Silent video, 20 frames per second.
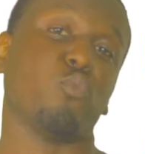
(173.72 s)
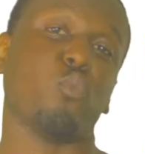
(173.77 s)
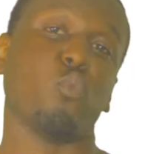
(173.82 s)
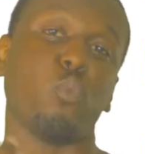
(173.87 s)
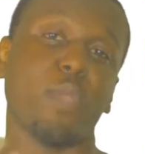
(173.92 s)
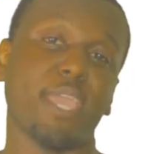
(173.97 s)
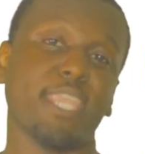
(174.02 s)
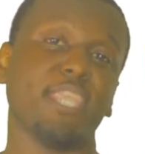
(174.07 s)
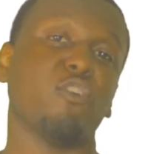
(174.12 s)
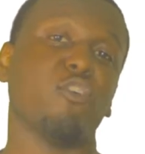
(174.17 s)
were
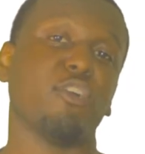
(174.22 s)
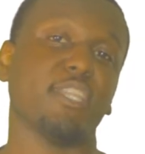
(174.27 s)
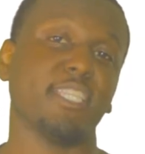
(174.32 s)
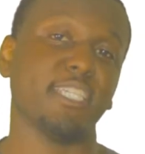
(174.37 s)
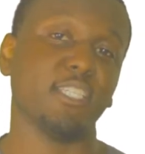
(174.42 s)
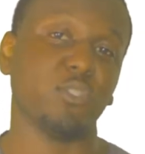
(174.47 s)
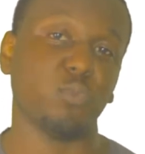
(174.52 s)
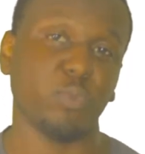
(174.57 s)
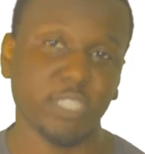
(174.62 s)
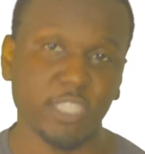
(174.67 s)
waiting on
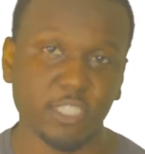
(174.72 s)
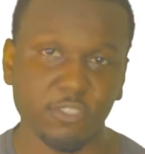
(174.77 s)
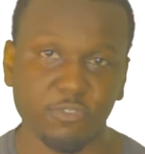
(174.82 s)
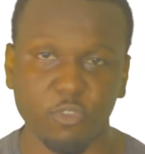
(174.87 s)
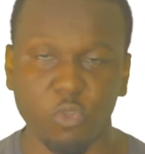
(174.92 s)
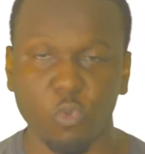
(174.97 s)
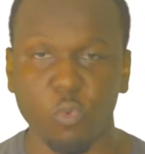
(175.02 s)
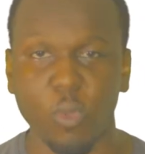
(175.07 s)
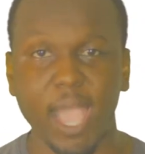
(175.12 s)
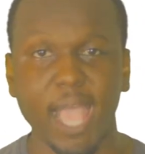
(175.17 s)
these widgets
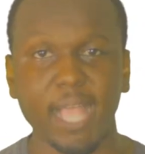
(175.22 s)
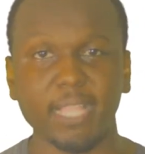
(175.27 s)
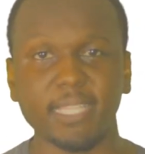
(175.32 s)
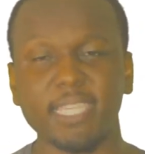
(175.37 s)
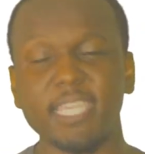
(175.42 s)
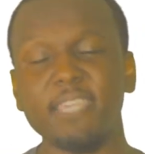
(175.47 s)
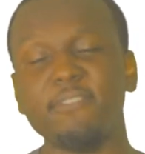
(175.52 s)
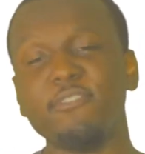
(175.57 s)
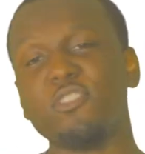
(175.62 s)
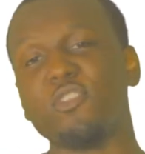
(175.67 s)
for a while.
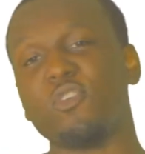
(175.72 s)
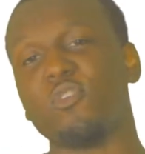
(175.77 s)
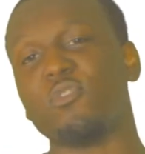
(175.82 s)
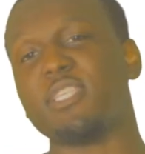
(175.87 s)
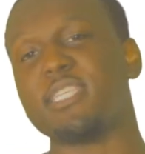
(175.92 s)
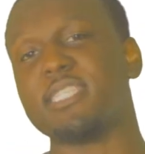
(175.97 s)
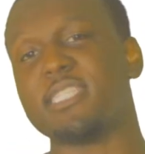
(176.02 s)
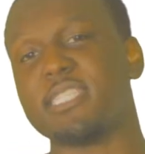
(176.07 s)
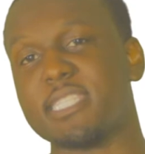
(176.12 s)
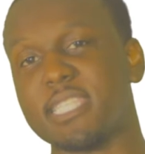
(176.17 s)
Even though
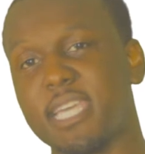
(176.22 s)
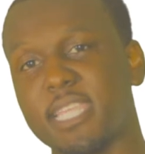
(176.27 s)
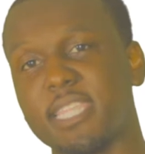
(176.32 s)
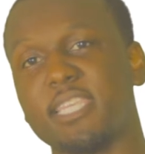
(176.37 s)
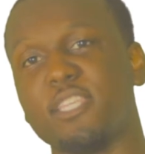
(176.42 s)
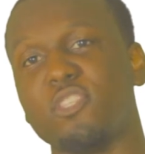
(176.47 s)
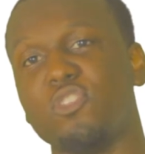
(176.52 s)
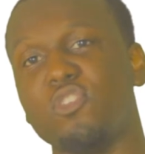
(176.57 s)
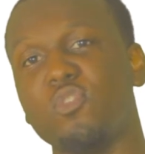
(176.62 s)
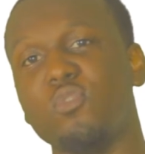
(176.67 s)
this is
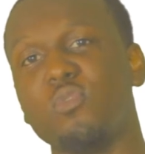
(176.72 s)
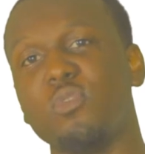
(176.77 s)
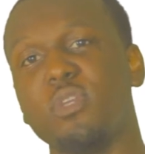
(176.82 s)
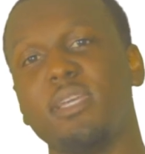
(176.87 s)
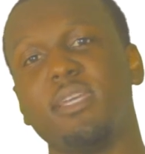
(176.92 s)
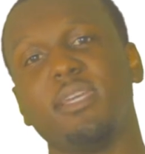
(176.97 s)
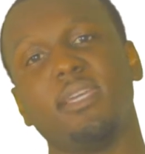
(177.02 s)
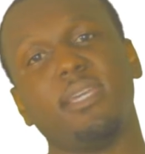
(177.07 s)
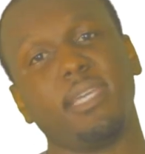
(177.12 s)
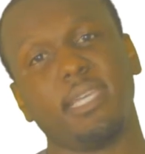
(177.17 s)
nothing new,
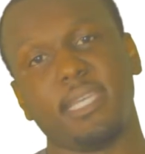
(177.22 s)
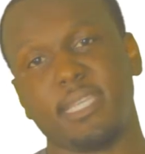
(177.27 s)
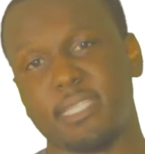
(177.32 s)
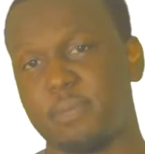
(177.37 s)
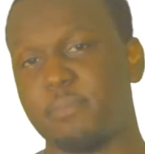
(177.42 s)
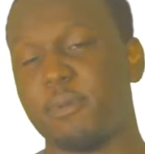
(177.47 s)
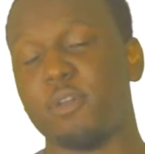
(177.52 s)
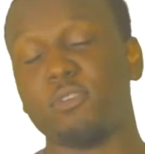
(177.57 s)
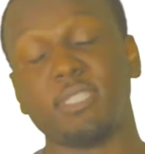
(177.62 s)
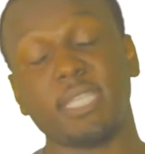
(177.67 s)
it's
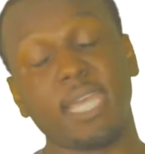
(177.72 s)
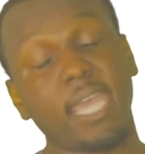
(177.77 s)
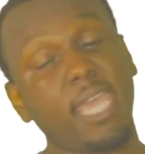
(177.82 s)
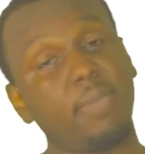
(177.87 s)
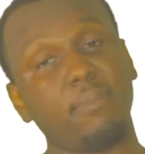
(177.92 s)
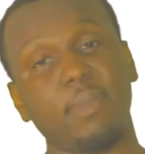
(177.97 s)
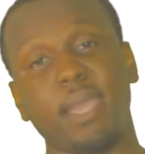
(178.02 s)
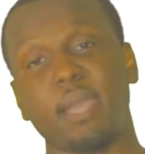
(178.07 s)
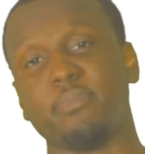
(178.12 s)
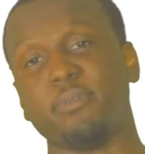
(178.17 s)
about
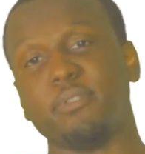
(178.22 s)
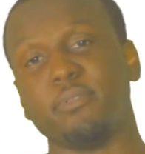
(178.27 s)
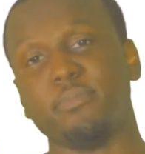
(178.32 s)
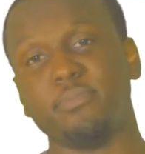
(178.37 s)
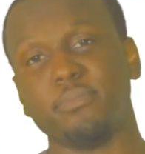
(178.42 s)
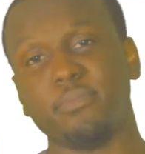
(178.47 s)
time, Apple.